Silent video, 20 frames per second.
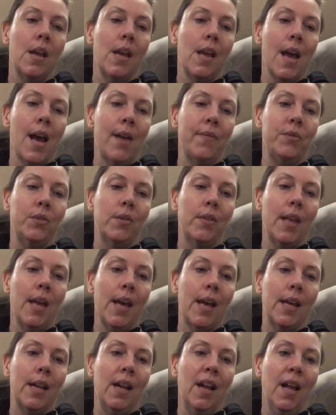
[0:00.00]
After
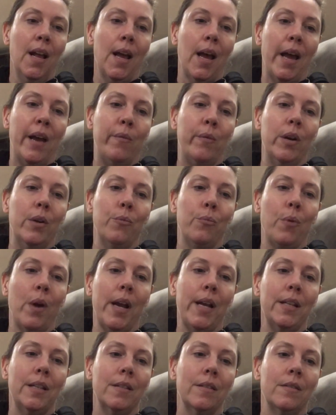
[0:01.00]
that, I went
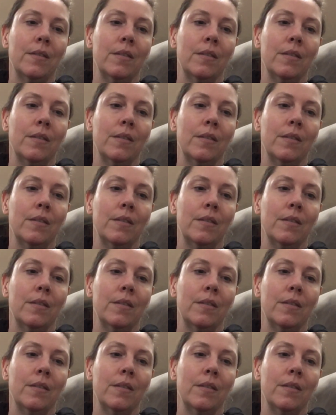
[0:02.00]
right